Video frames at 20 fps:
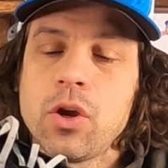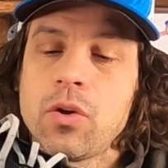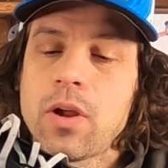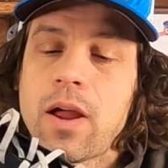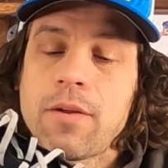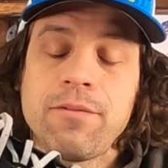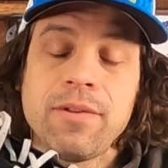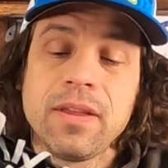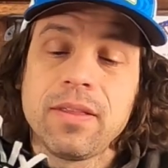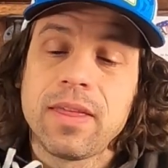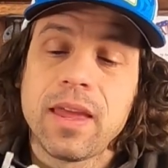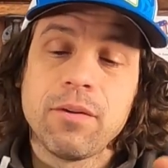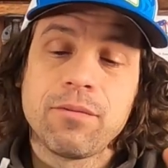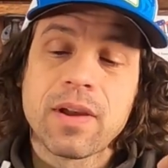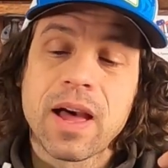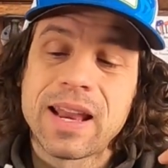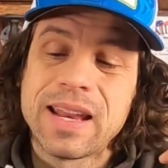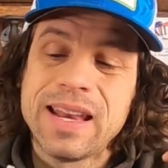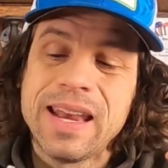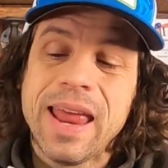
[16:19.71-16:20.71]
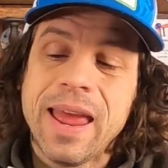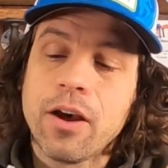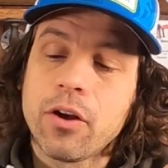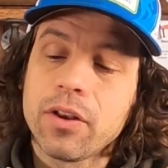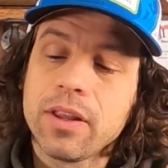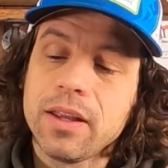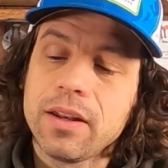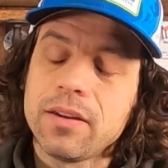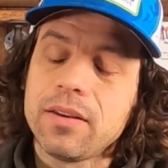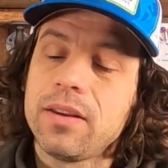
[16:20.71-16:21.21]
I think they've kind of
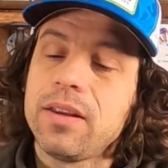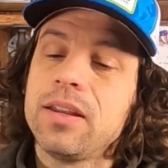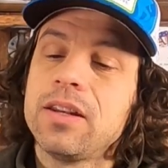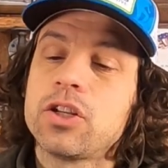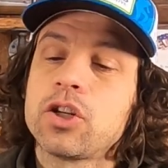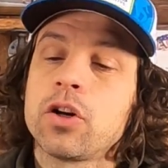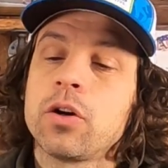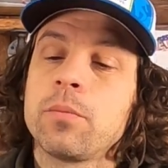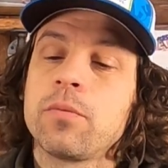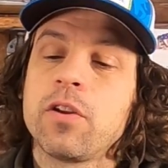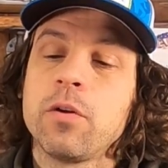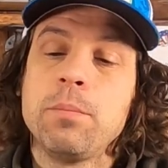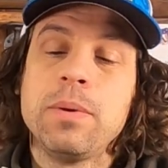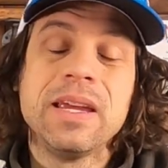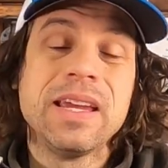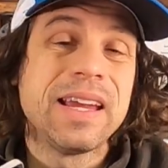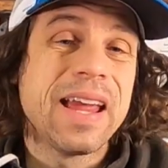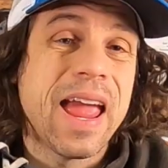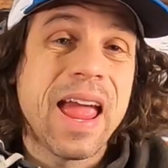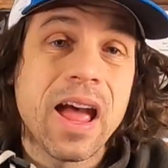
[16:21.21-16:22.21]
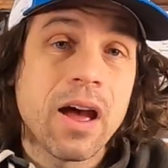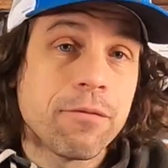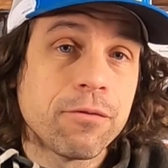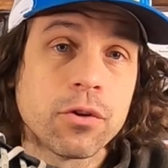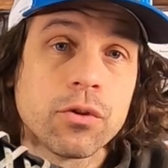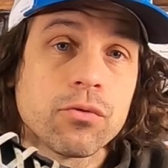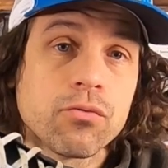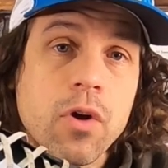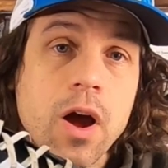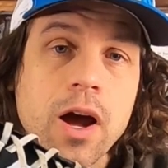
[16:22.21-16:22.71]
nailed it in terms of being
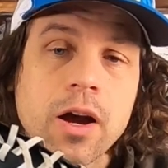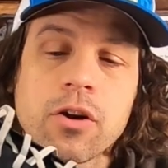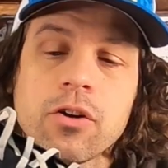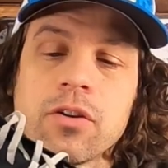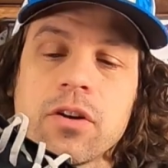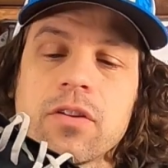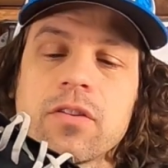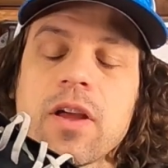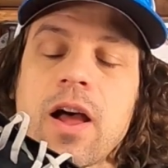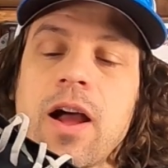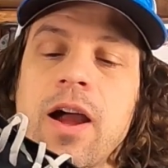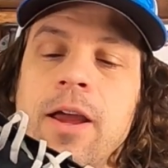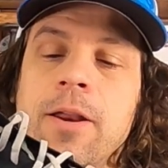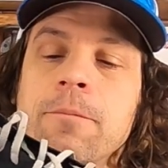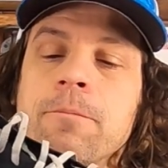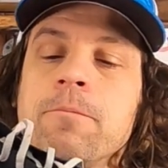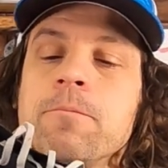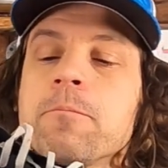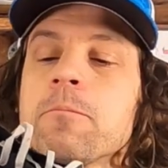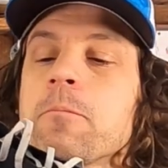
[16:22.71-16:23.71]
after the rocker design.